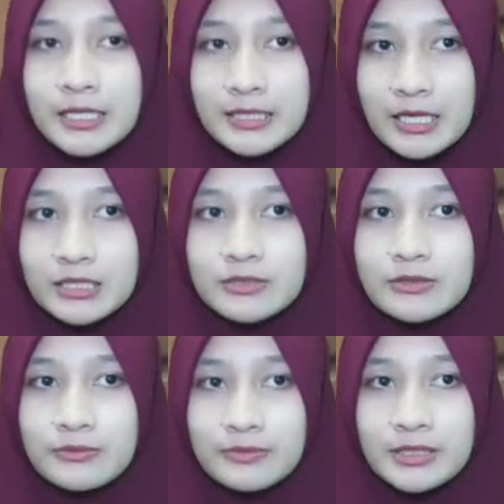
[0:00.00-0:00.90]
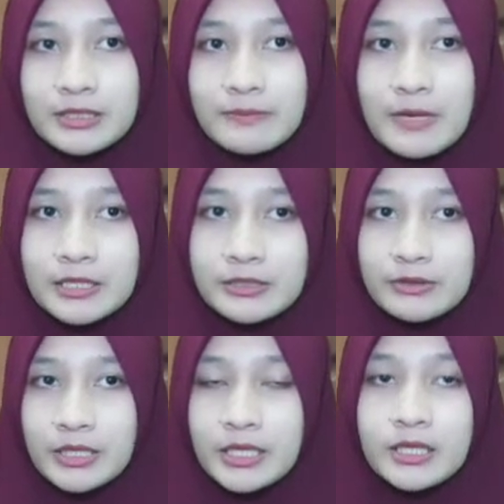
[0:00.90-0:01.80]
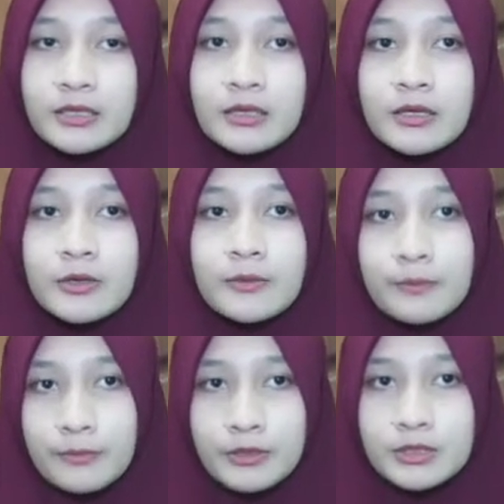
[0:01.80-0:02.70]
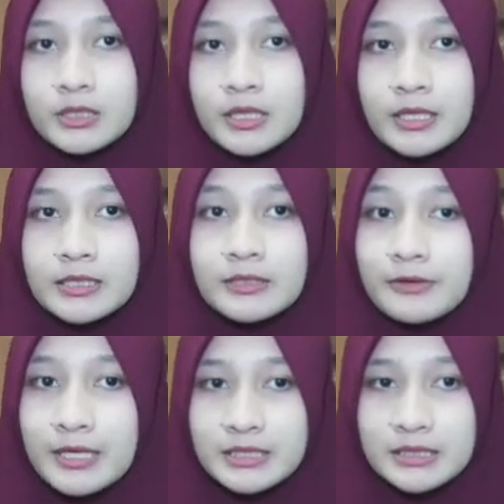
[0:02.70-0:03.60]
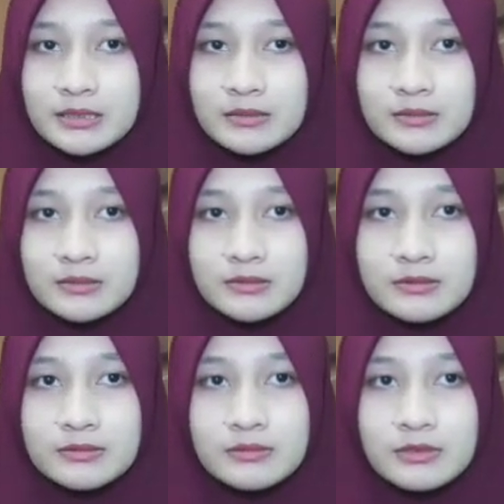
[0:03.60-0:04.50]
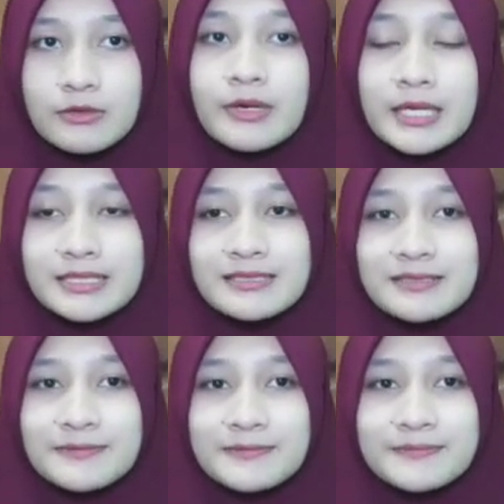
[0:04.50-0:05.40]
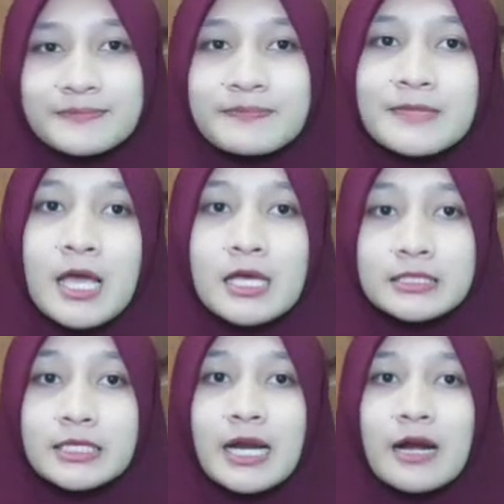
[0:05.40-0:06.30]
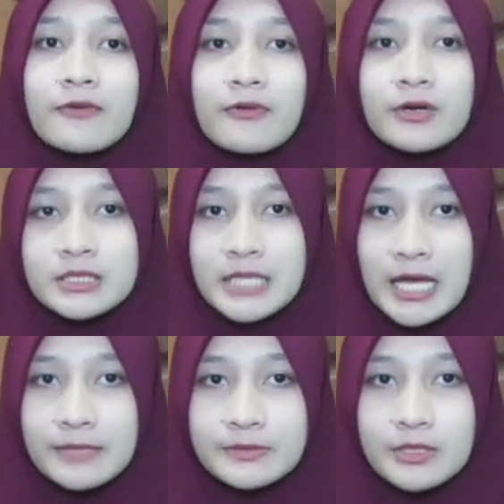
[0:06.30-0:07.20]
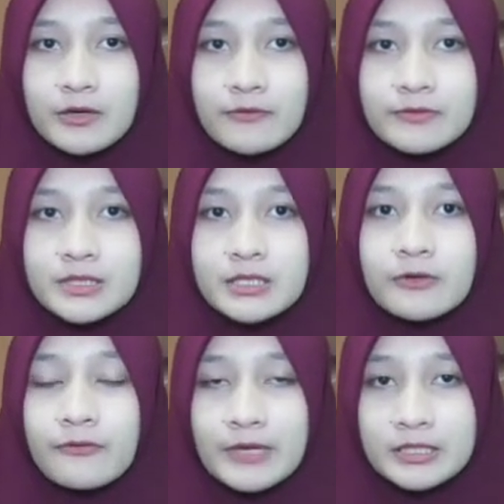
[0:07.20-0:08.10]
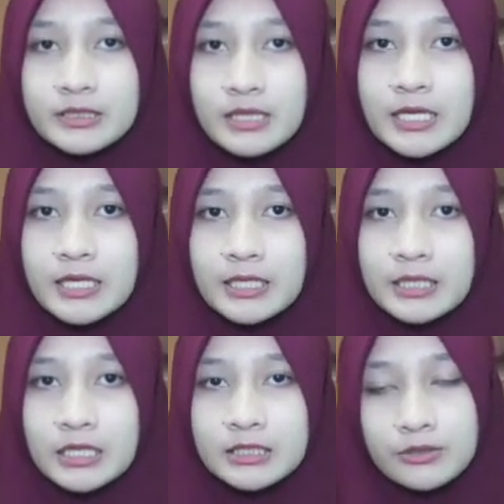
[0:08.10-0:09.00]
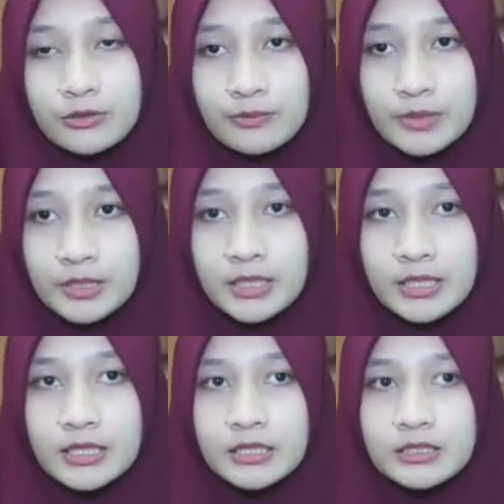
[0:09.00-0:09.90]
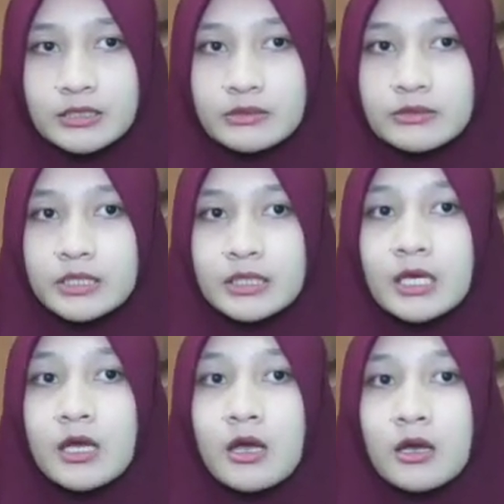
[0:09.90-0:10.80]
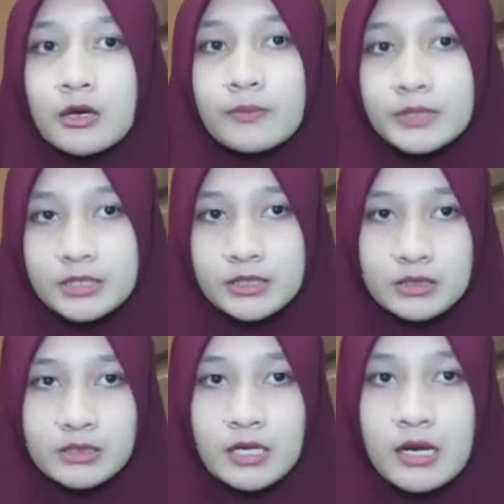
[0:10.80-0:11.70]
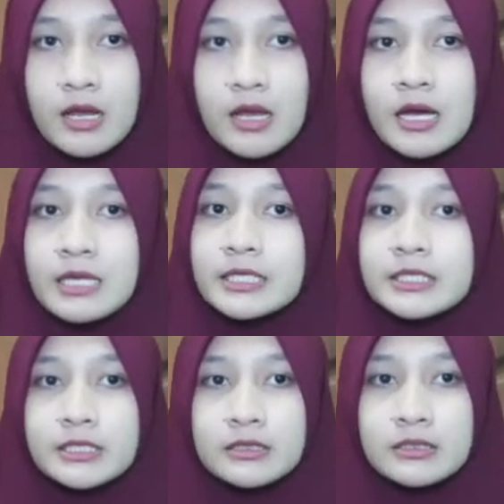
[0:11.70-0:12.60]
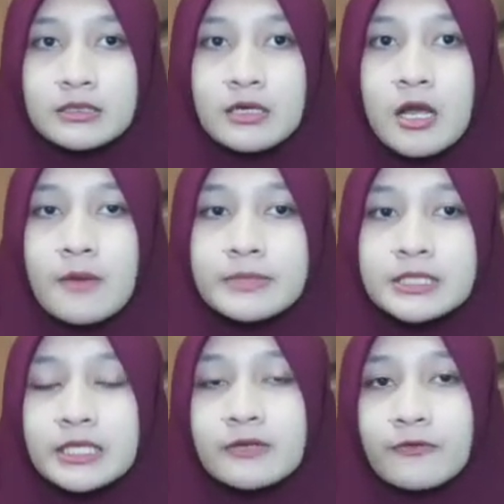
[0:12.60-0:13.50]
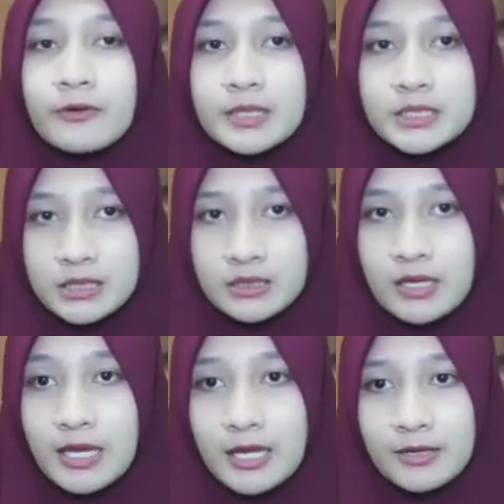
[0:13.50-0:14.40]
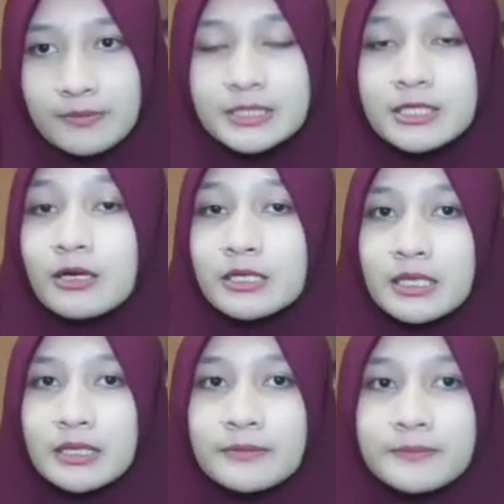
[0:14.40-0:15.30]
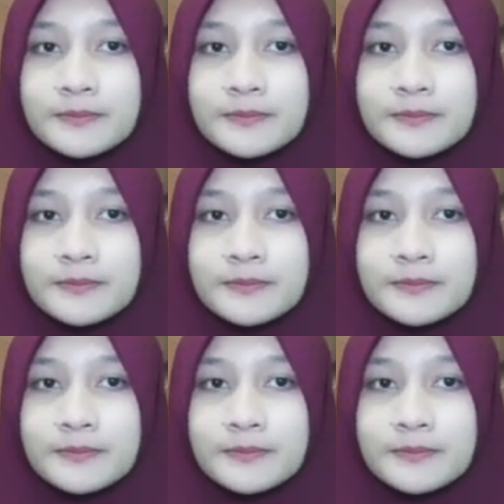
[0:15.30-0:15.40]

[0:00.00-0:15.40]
taxonomy by Delay, Bird, and Crescent. There are 4 types of survey strategy taxonomy, including omission, addition, misinformation, and misordering.